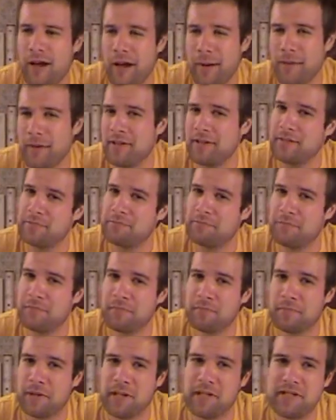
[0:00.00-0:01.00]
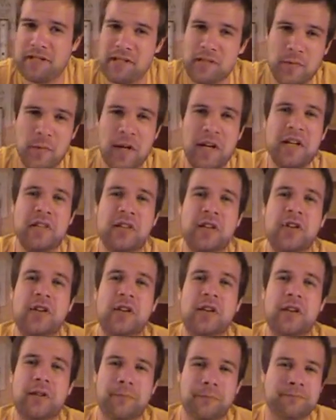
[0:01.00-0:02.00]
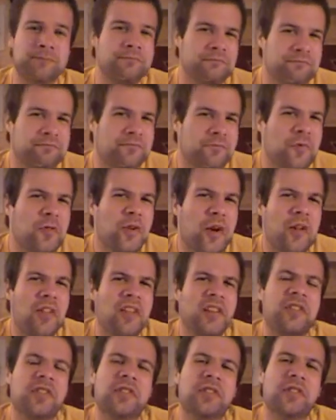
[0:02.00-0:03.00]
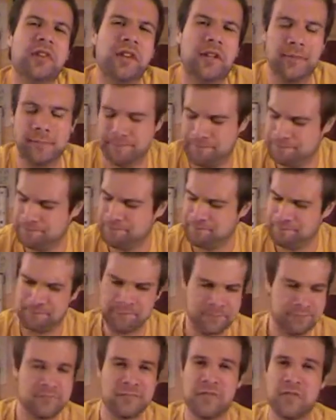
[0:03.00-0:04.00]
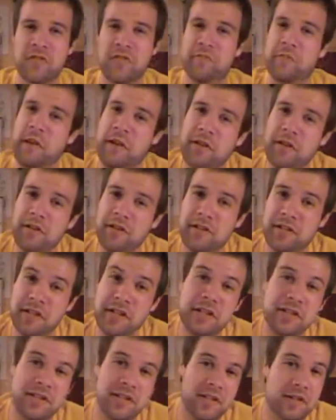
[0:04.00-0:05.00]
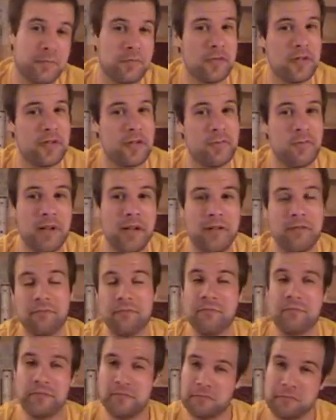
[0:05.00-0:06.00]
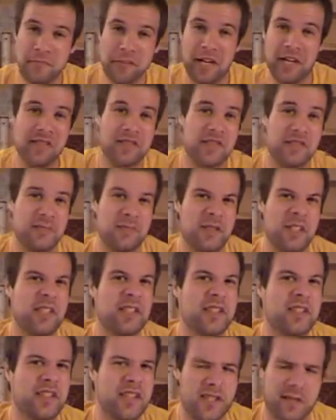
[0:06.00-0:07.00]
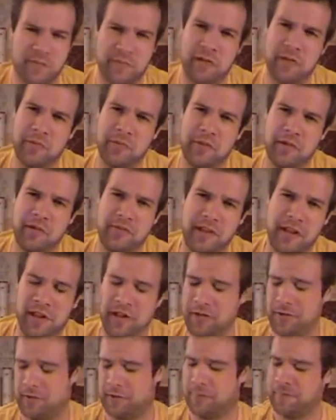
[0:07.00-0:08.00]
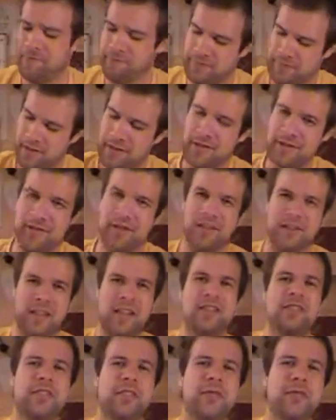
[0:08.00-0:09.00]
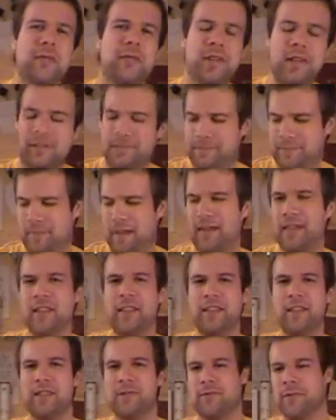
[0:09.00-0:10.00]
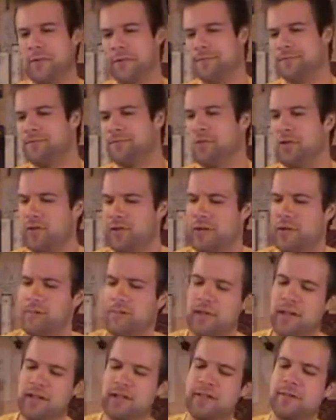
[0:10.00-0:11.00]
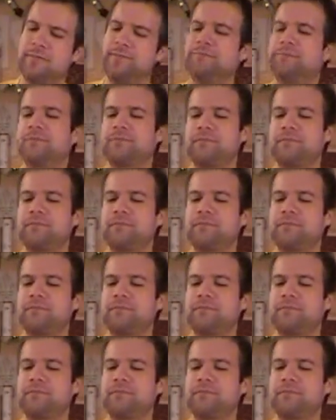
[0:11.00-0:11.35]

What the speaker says: I'm going to place this wine good. We'll call it good. So it's better than decent, where in my rating system, decent says it better be good value. It's good wine. I like this one. 14 bucks.